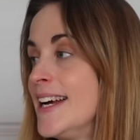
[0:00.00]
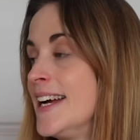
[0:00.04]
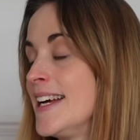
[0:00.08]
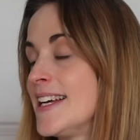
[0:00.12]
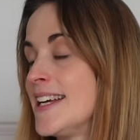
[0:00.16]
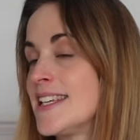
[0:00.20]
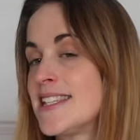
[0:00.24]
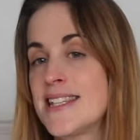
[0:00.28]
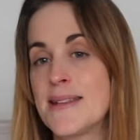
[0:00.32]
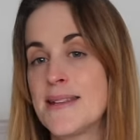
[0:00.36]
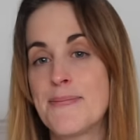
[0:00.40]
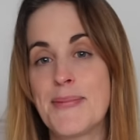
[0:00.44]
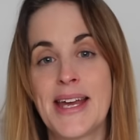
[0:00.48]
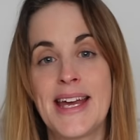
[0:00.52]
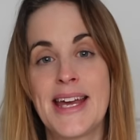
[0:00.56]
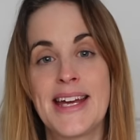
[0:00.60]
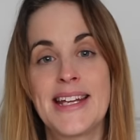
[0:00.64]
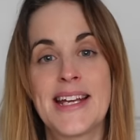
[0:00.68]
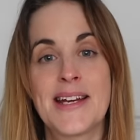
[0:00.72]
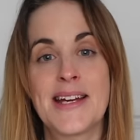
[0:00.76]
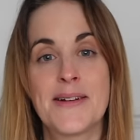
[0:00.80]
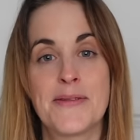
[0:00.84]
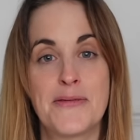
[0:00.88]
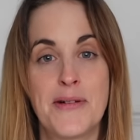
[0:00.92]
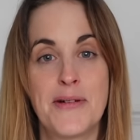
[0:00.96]
It's the
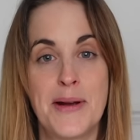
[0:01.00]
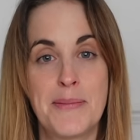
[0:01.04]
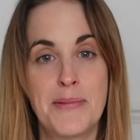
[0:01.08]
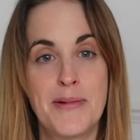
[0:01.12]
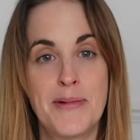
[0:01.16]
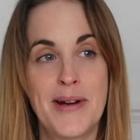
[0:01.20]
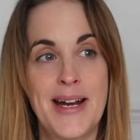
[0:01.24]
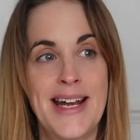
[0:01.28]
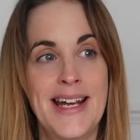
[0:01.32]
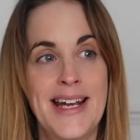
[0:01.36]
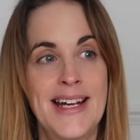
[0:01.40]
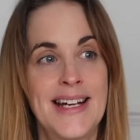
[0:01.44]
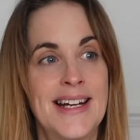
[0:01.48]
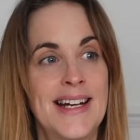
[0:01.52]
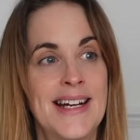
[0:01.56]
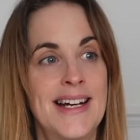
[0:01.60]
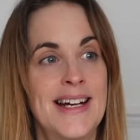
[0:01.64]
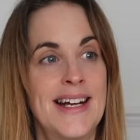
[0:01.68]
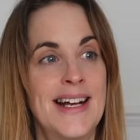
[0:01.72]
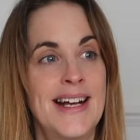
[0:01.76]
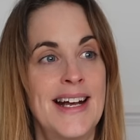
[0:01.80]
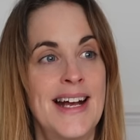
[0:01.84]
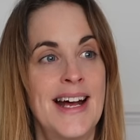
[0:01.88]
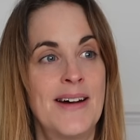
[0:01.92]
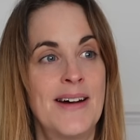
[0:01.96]
beginning of February.
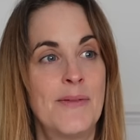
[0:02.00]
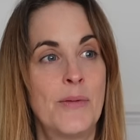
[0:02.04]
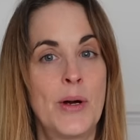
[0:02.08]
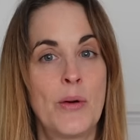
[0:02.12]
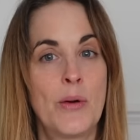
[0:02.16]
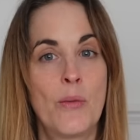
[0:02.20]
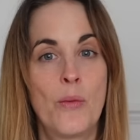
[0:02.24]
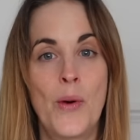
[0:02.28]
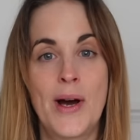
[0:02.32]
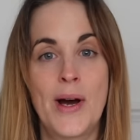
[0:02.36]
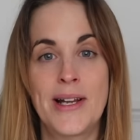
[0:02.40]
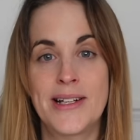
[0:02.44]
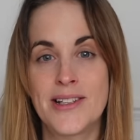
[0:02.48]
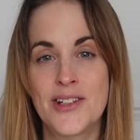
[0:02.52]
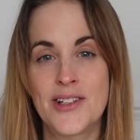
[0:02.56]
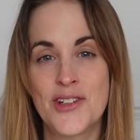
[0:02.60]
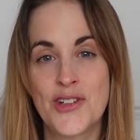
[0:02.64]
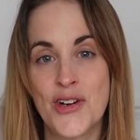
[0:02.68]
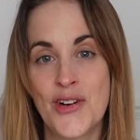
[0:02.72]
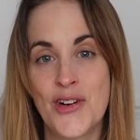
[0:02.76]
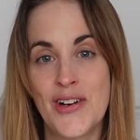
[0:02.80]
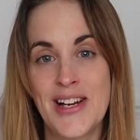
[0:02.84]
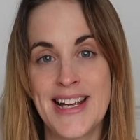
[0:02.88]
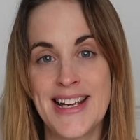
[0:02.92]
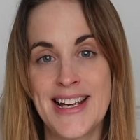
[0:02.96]
We're well and
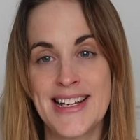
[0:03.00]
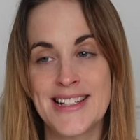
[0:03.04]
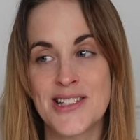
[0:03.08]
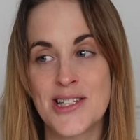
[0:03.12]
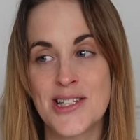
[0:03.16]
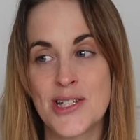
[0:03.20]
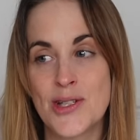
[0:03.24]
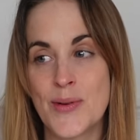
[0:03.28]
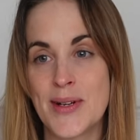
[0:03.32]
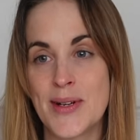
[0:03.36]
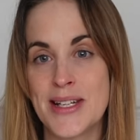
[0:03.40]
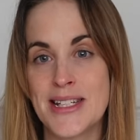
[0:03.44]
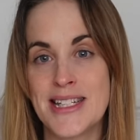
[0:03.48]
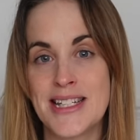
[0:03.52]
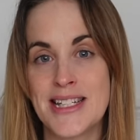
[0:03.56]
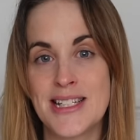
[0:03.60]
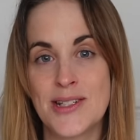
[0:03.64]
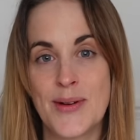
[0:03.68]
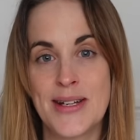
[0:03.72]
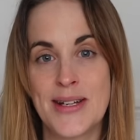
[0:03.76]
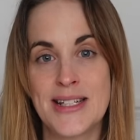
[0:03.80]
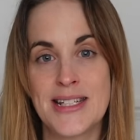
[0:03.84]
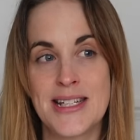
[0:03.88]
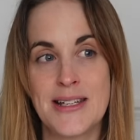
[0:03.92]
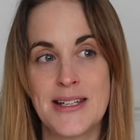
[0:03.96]
truly into
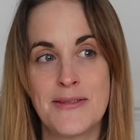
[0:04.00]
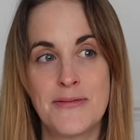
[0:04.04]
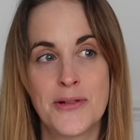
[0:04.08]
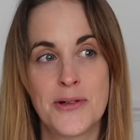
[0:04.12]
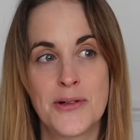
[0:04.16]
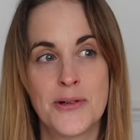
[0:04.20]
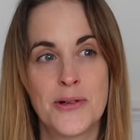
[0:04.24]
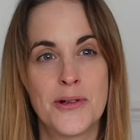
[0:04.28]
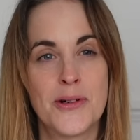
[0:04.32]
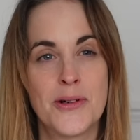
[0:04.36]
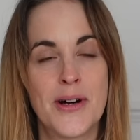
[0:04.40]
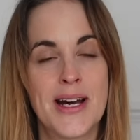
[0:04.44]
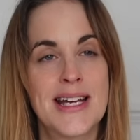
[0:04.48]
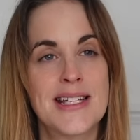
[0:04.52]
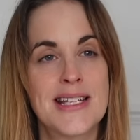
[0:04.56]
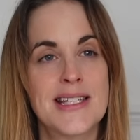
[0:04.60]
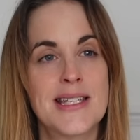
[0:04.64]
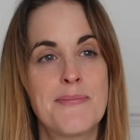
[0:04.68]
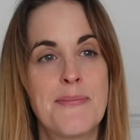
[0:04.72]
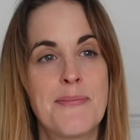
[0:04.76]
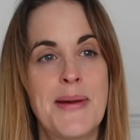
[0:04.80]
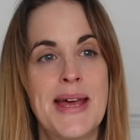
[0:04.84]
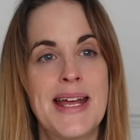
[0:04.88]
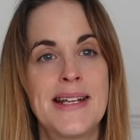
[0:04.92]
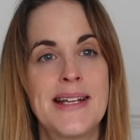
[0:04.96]
2024. It's
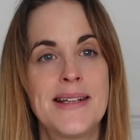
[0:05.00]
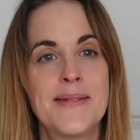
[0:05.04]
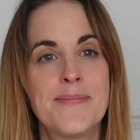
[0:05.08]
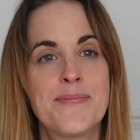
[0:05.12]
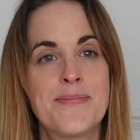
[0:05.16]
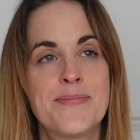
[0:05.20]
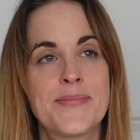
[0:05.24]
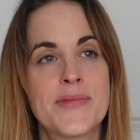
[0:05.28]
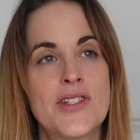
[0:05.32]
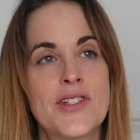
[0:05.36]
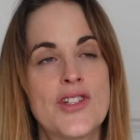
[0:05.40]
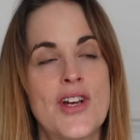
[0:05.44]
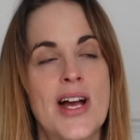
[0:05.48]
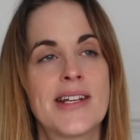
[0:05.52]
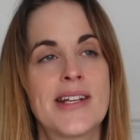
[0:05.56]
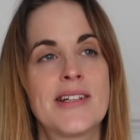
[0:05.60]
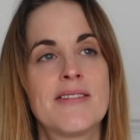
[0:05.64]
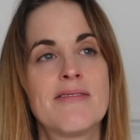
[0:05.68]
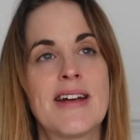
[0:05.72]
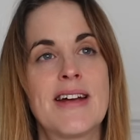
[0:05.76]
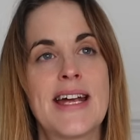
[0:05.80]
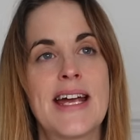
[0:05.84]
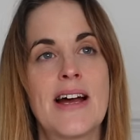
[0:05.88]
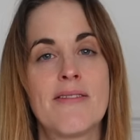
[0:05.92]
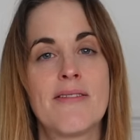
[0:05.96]
been
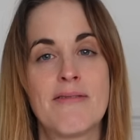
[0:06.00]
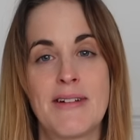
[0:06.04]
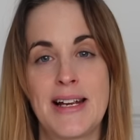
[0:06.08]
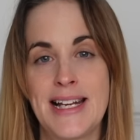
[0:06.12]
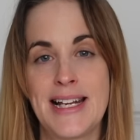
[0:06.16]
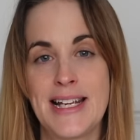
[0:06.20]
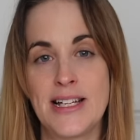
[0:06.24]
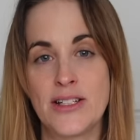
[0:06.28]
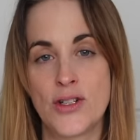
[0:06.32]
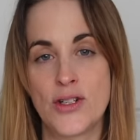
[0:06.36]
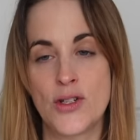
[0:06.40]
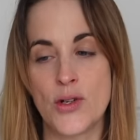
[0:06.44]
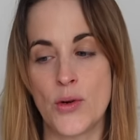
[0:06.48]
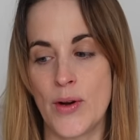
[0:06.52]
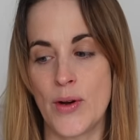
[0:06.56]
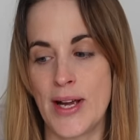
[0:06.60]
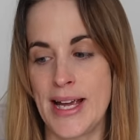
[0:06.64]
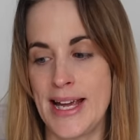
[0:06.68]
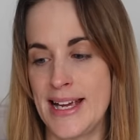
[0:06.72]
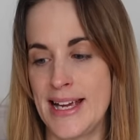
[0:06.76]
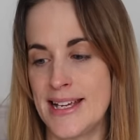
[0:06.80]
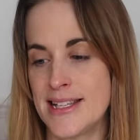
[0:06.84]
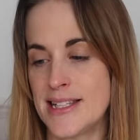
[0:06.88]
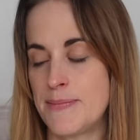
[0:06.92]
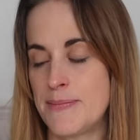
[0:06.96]
January, I really
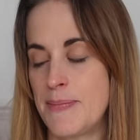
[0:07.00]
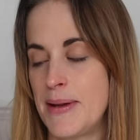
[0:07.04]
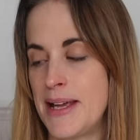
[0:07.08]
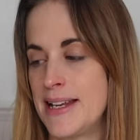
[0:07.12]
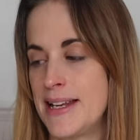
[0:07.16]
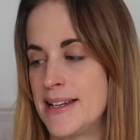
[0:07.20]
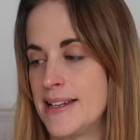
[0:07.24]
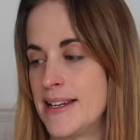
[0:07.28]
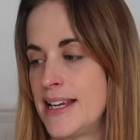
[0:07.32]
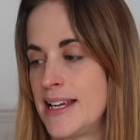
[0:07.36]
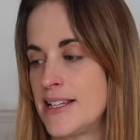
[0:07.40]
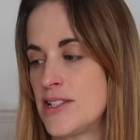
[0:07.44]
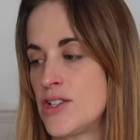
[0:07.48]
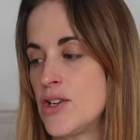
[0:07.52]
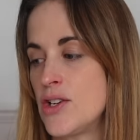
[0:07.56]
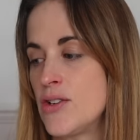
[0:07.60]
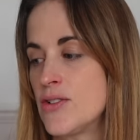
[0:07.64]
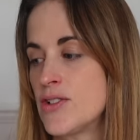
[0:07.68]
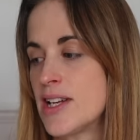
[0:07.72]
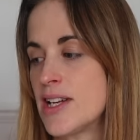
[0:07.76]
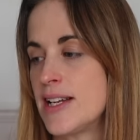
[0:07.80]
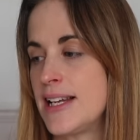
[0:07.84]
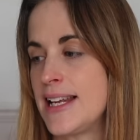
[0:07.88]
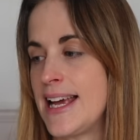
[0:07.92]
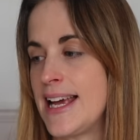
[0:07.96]
enjoy. It's
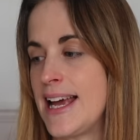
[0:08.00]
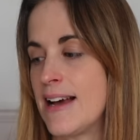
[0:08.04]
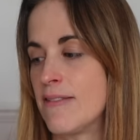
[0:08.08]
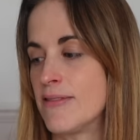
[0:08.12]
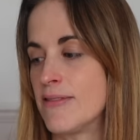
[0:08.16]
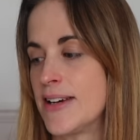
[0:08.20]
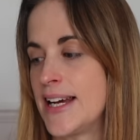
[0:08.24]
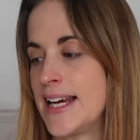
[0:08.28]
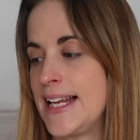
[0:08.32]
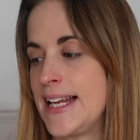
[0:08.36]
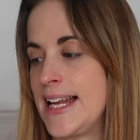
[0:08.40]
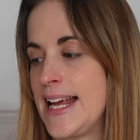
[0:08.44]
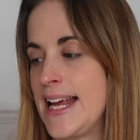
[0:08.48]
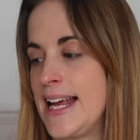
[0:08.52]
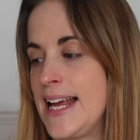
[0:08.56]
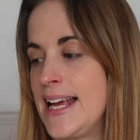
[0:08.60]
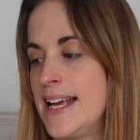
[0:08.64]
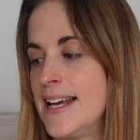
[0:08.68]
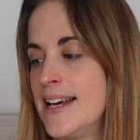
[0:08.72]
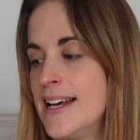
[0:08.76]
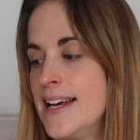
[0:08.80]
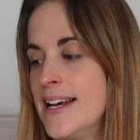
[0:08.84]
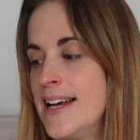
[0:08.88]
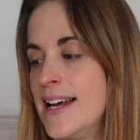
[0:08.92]
usually a really